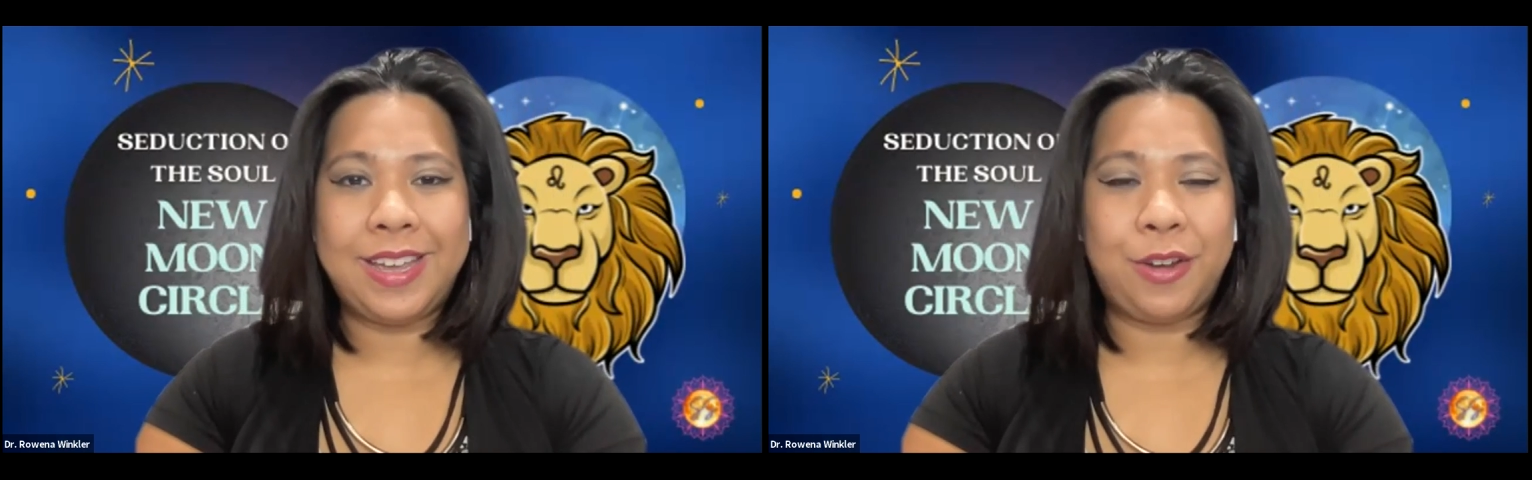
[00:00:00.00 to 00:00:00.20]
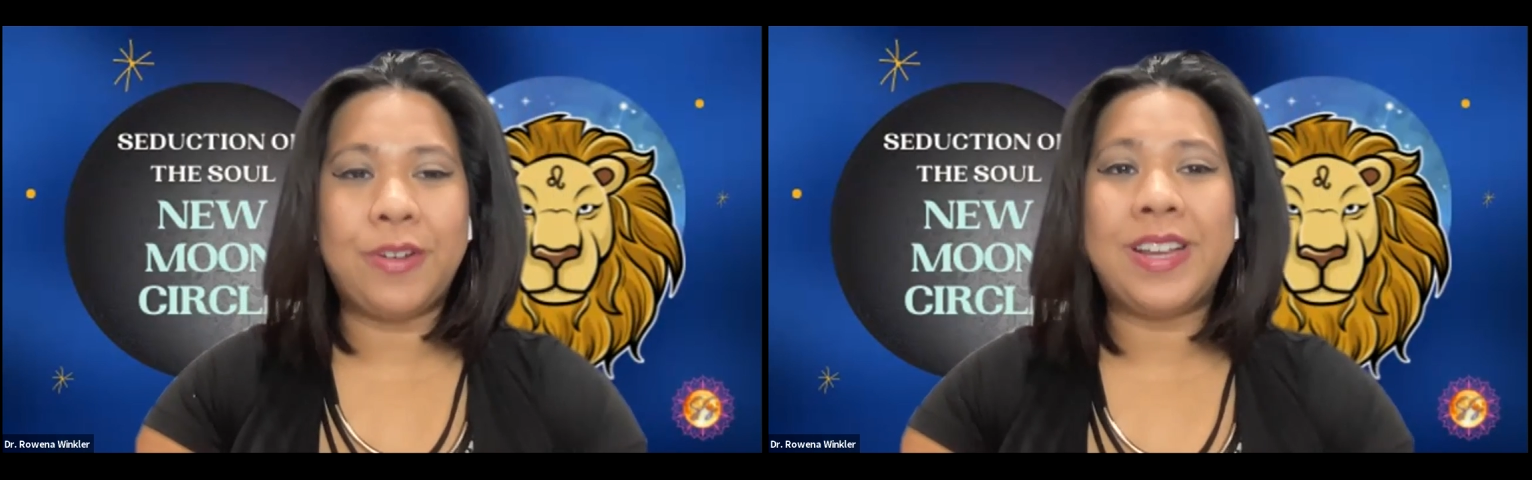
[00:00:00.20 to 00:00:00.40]

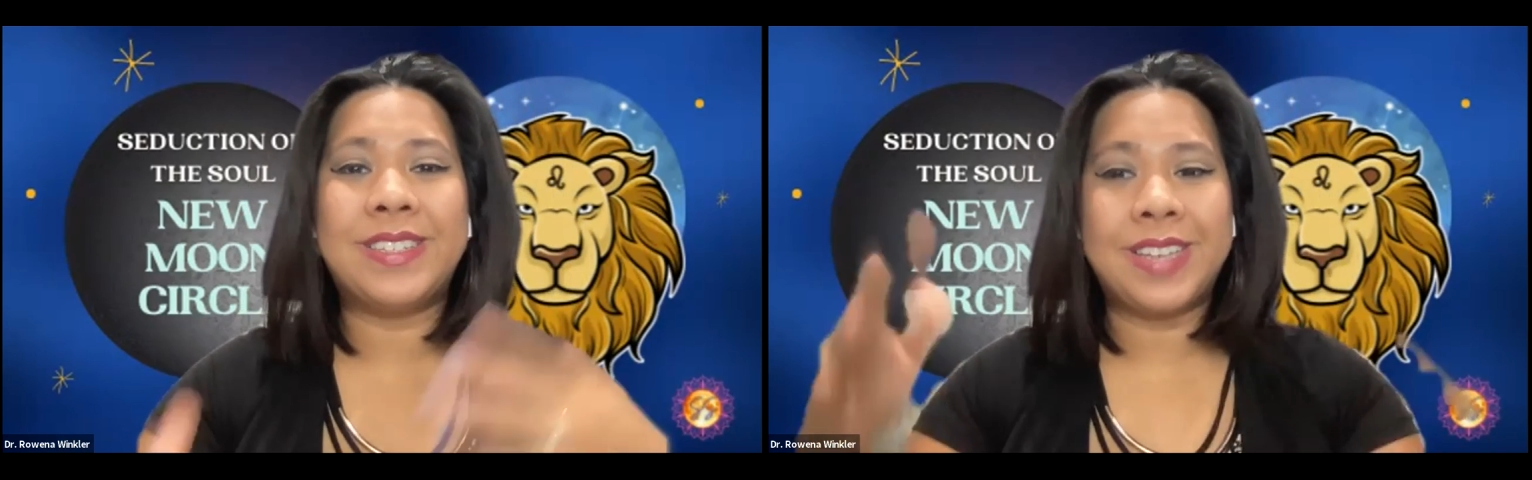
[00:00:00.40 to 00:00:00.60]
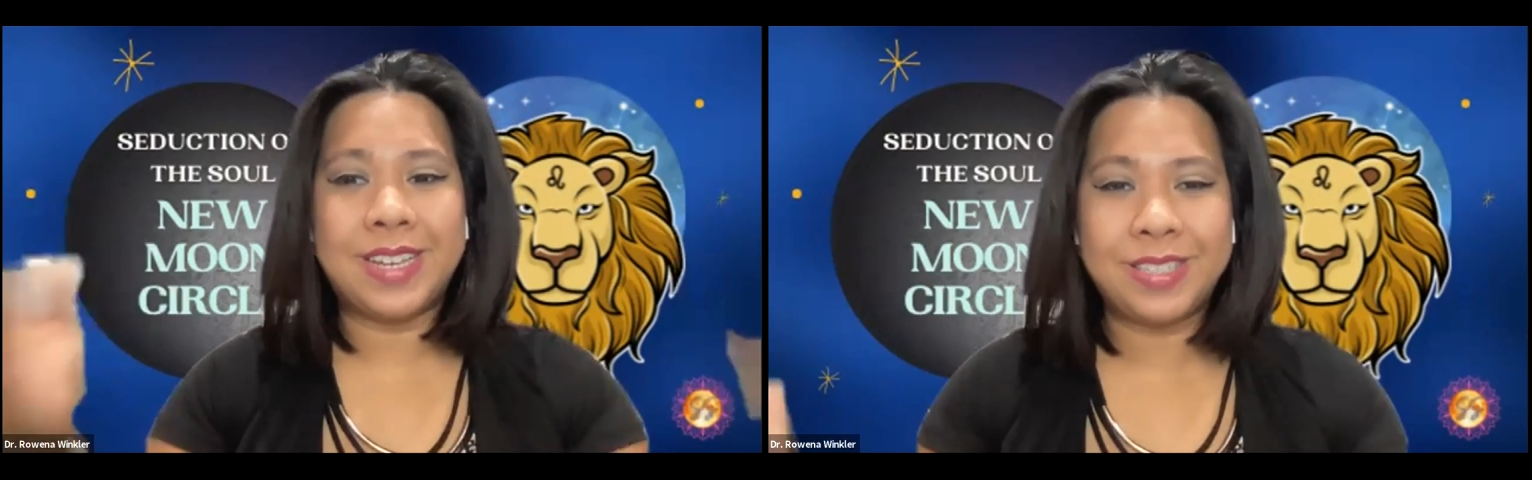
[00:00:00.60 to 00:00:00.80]

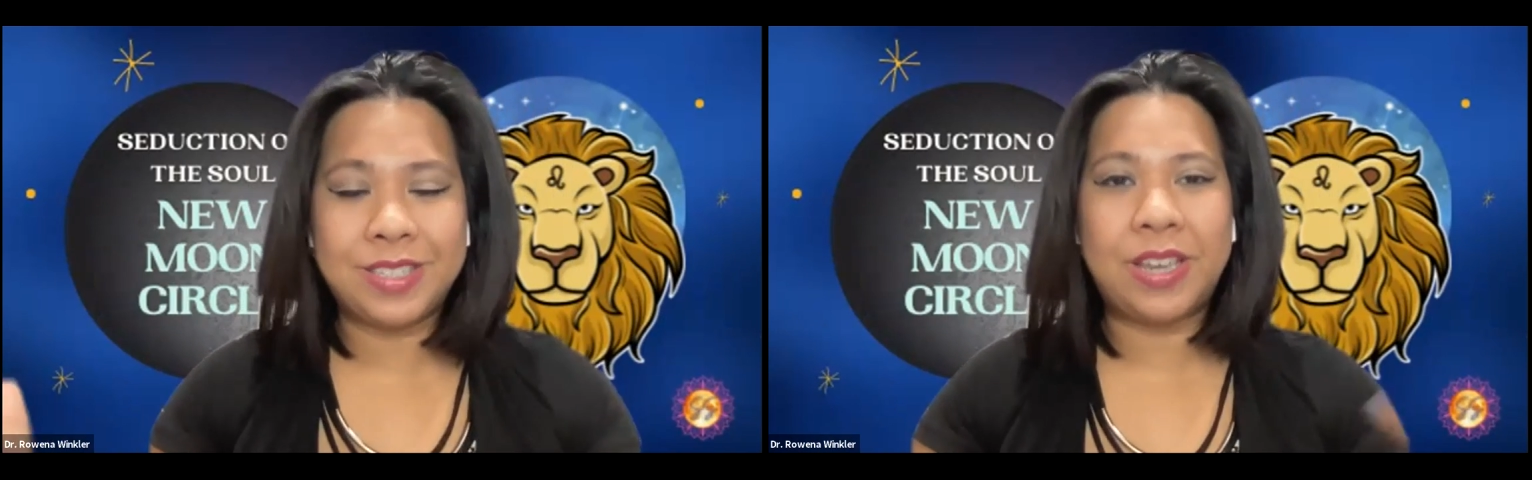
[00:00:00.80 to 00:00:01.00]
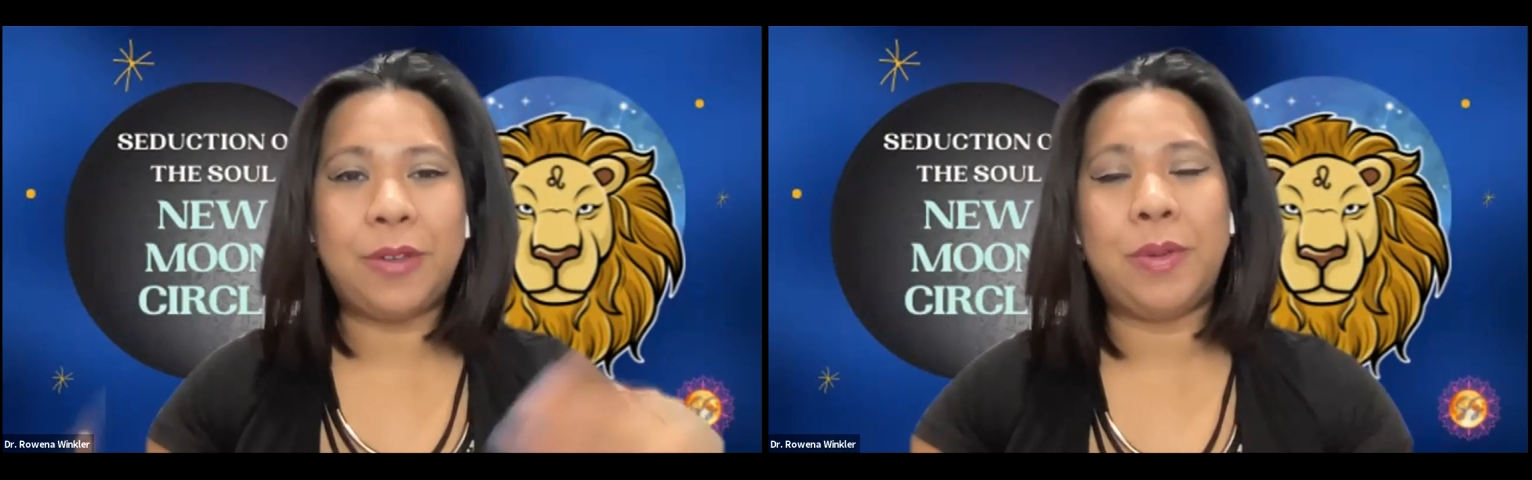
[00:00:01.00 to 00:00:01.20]
graced
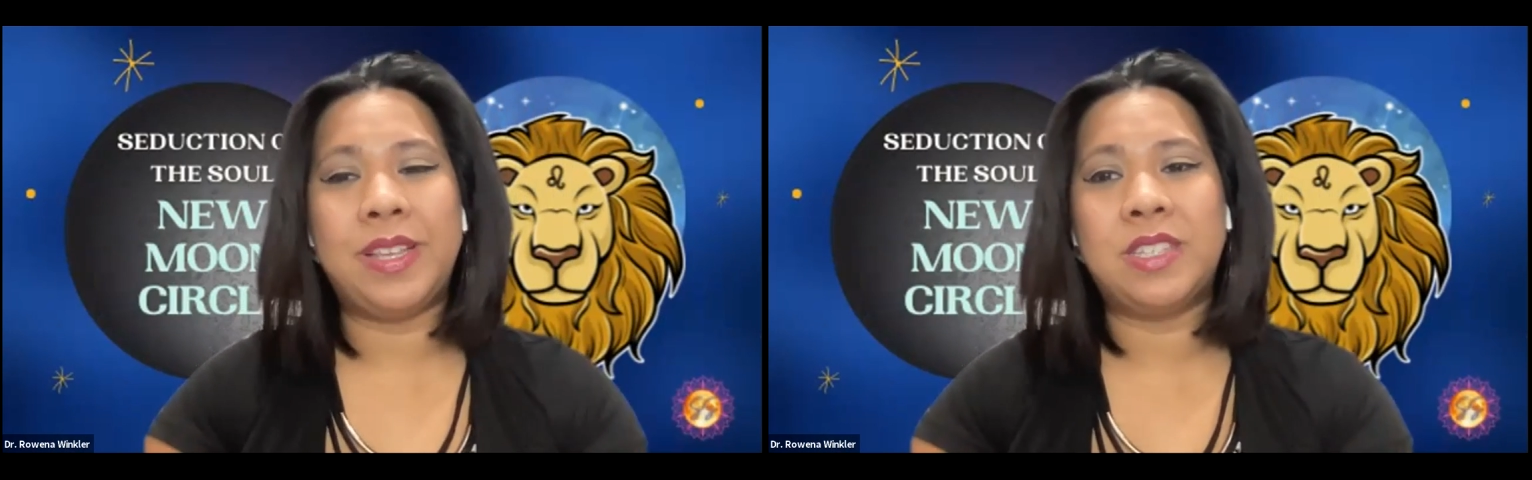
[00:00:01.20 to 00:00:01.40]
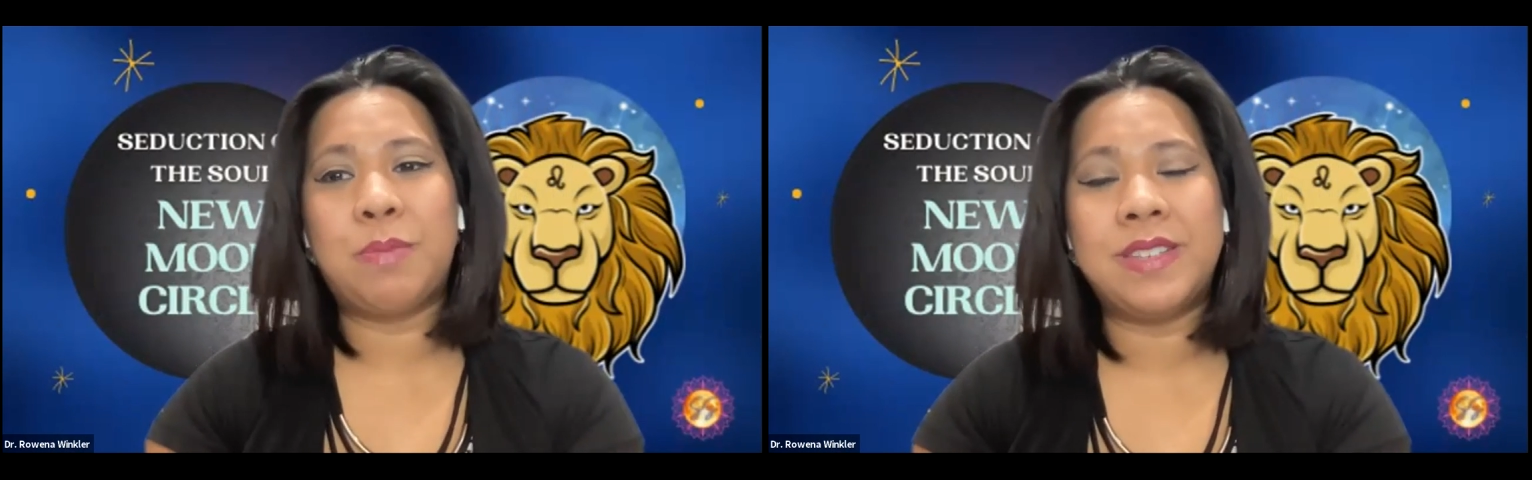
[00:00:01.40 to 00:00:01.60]
us with
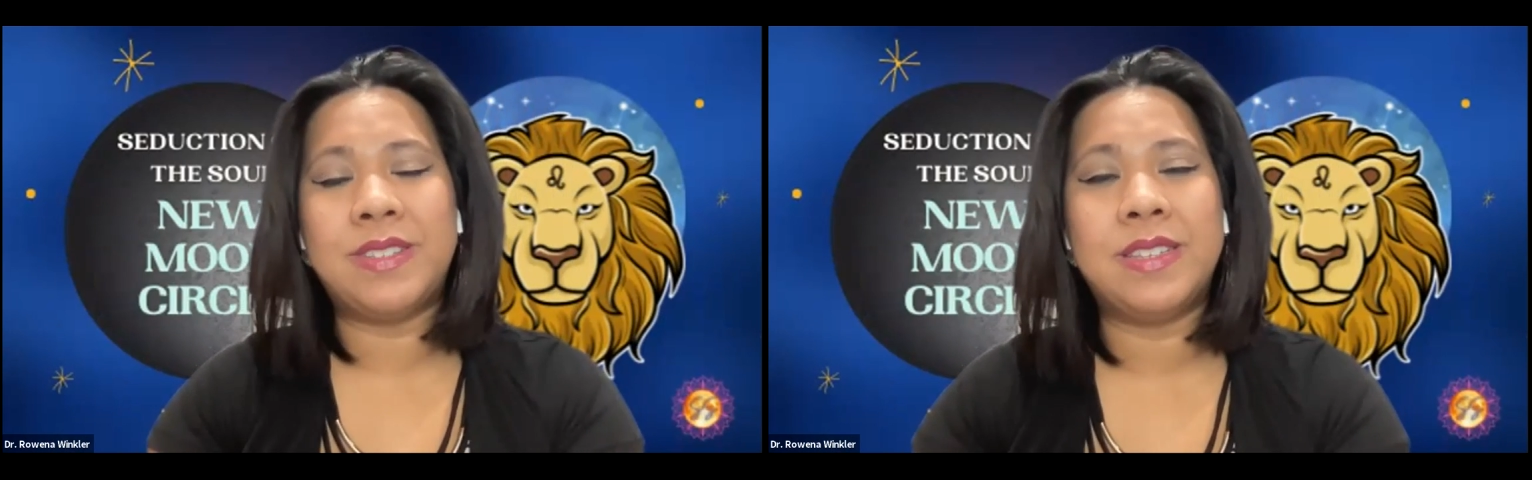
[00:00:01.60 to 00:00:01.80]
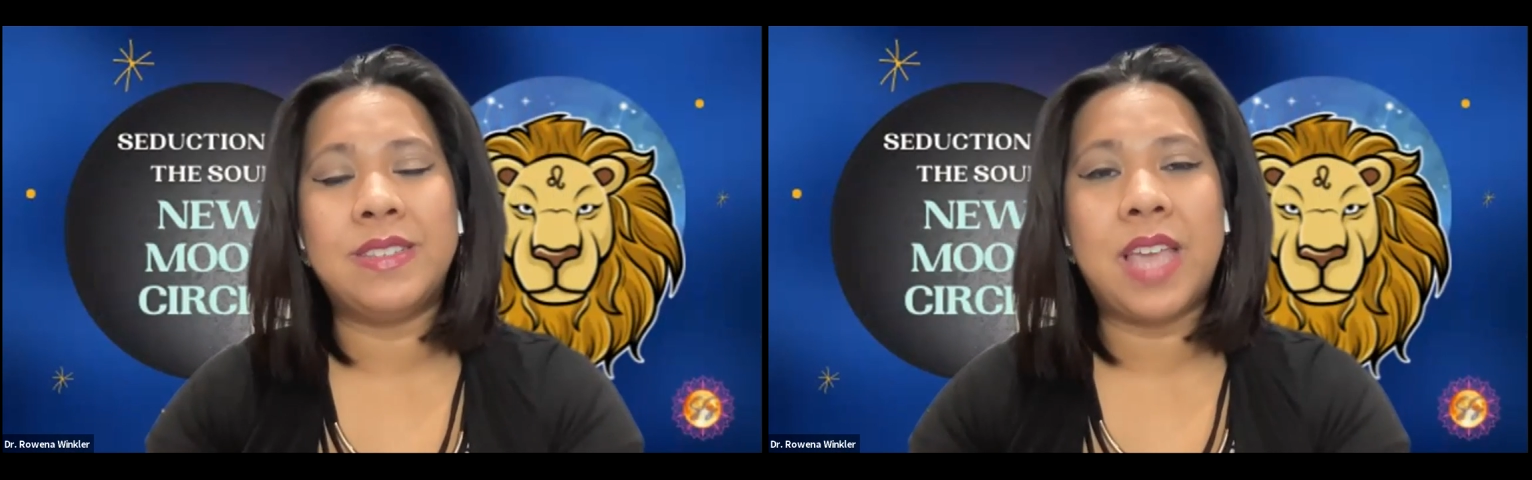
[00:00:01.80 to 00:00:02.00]
its
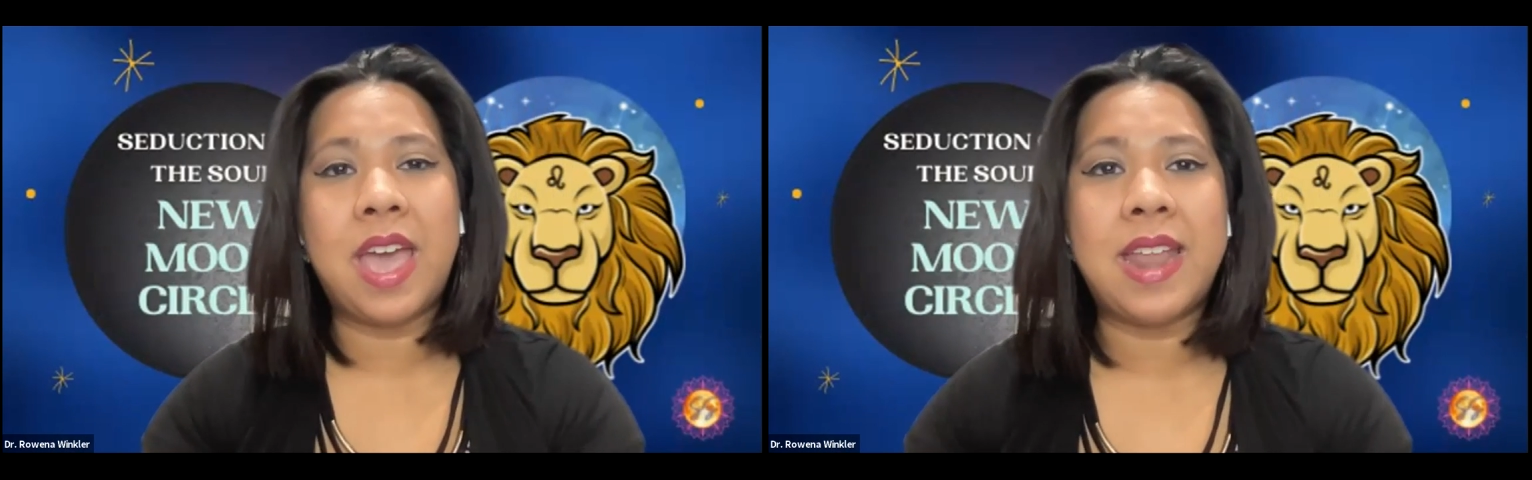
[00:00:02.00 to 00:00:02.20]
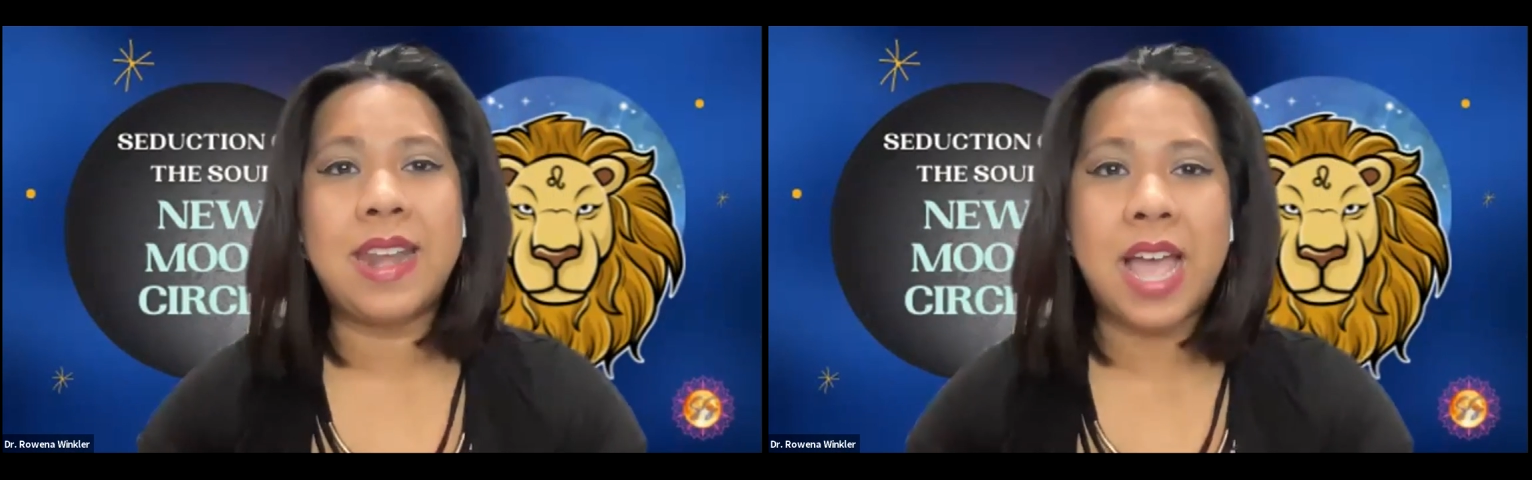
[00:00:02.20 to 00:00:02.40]
presence at